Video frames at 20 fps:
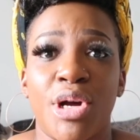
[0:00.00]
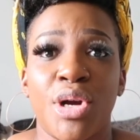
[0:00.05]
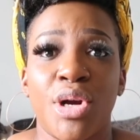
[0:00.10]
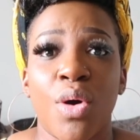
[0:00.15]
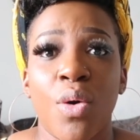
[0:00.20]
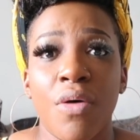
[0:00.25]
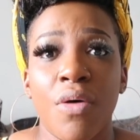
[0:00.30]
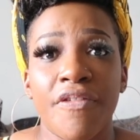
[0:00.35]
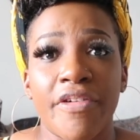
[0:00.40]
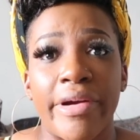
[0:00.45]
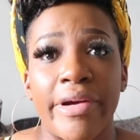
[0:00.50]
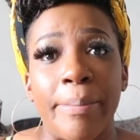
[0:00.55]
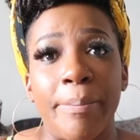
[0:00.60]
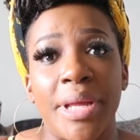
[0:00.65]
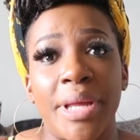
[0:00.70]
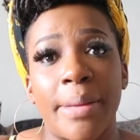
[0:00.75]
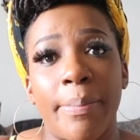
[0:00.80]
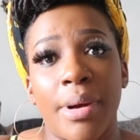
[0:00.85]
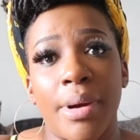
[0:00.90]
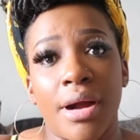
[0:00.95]
on over
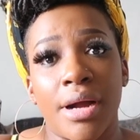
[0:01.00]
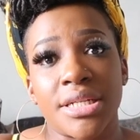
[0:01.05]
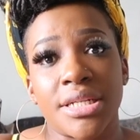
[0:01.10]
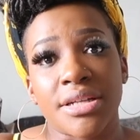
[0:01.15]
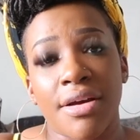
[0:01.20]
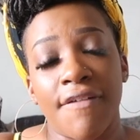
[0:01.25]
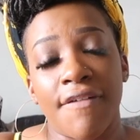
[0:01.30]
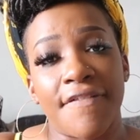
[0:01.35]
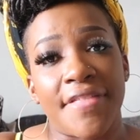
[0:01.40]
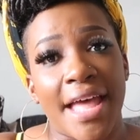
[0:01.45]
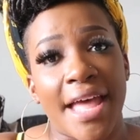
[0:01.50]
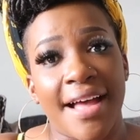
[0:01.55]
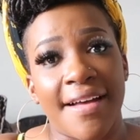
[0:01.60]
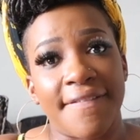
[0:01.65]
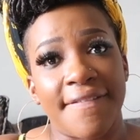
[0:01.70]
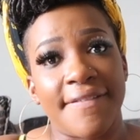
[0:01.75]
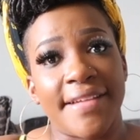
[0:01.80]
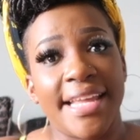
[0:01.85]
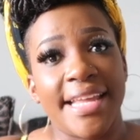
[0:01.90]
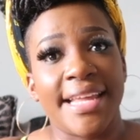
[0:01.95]
and be a part of the
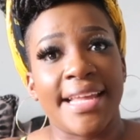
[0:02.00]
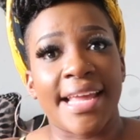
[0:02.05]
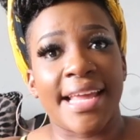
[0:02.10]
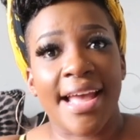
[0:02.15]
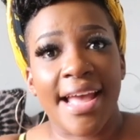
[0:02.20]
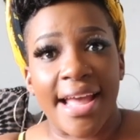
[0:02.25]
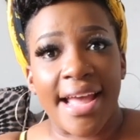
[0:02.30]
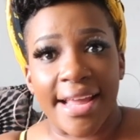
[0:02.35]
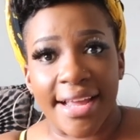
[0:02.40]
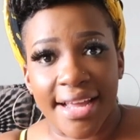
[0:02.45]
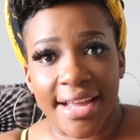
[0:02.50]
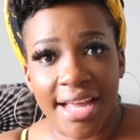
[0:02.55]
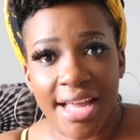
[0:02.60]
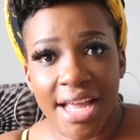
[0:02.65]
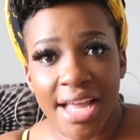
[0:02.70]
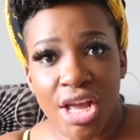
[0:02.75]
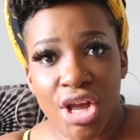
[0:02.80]
Afflick Gang.